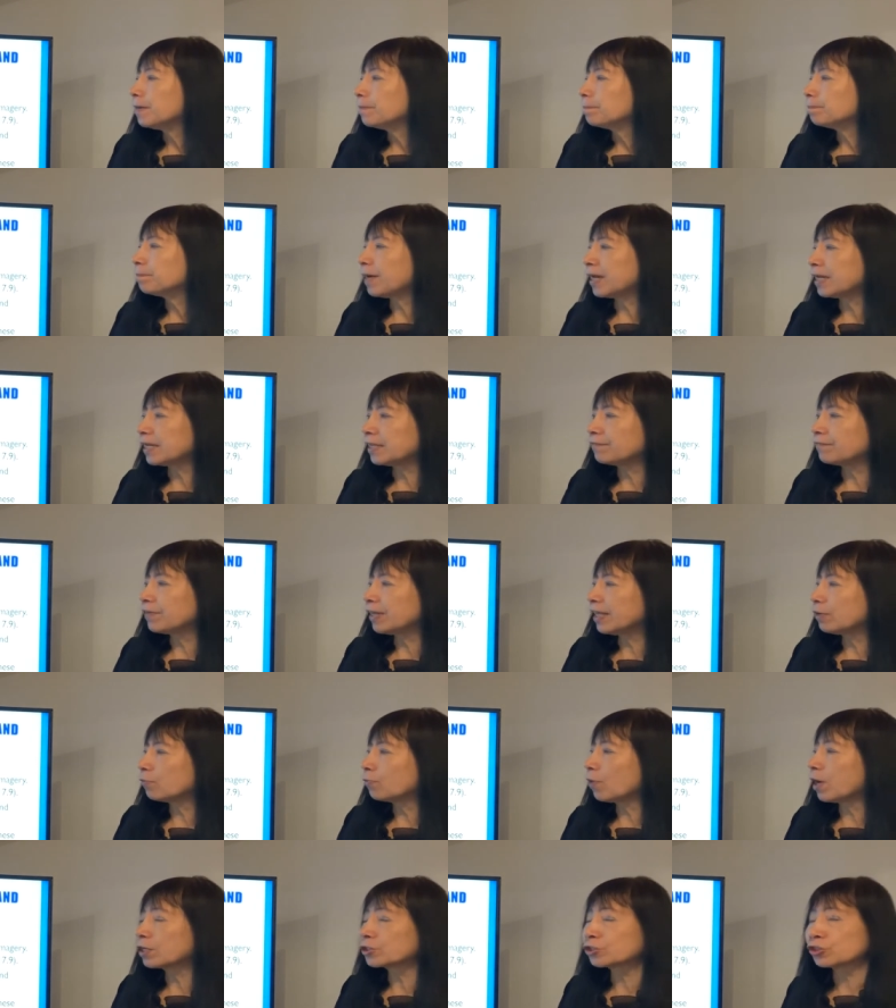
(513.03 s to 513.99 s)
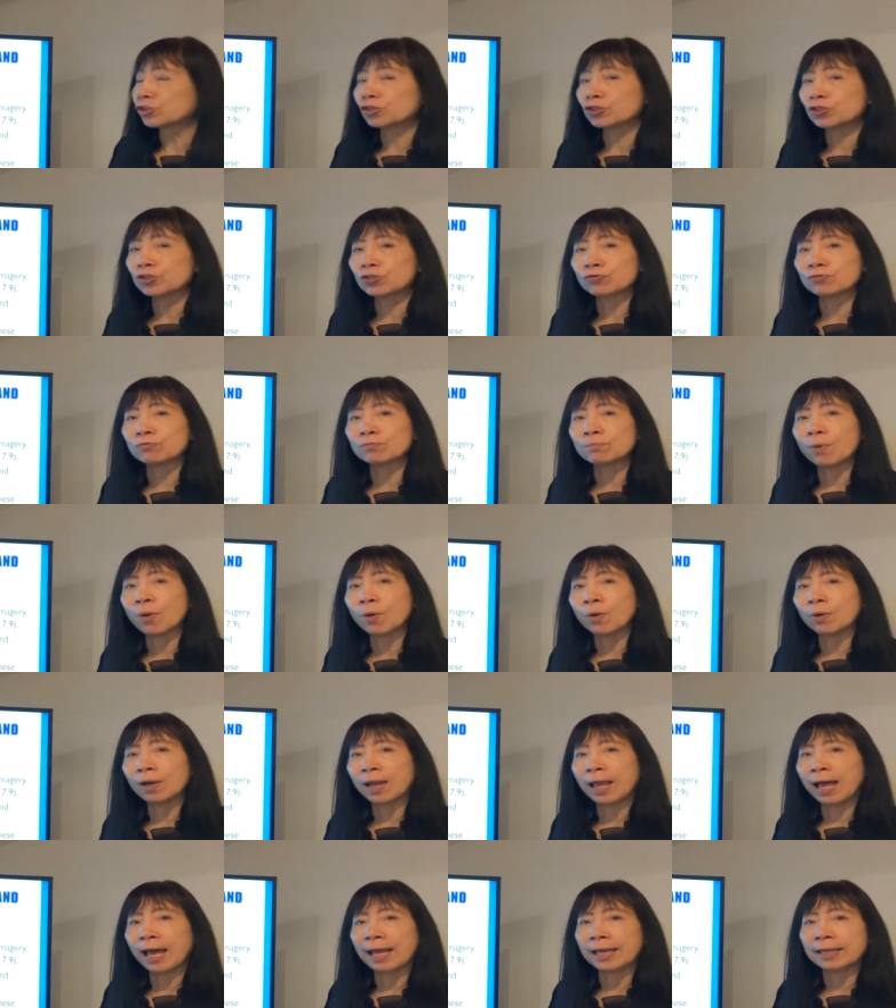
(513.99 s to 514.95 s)
But if they want to do more
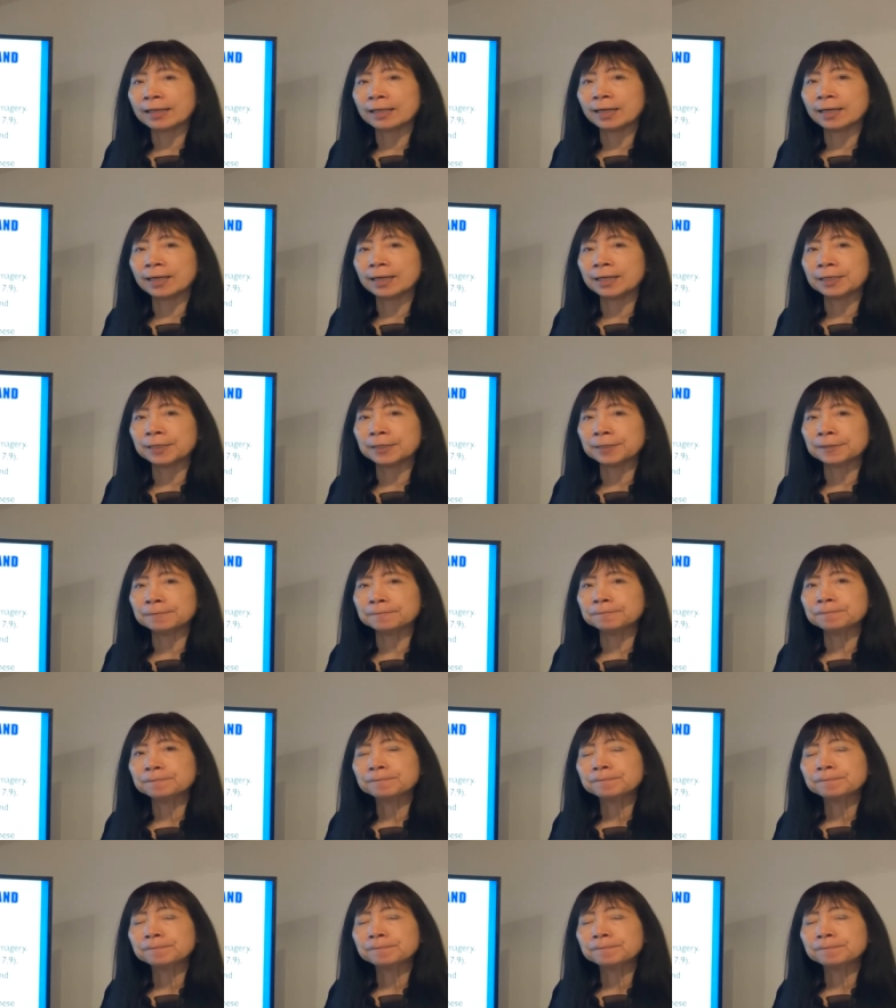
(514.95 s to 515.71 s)
like um,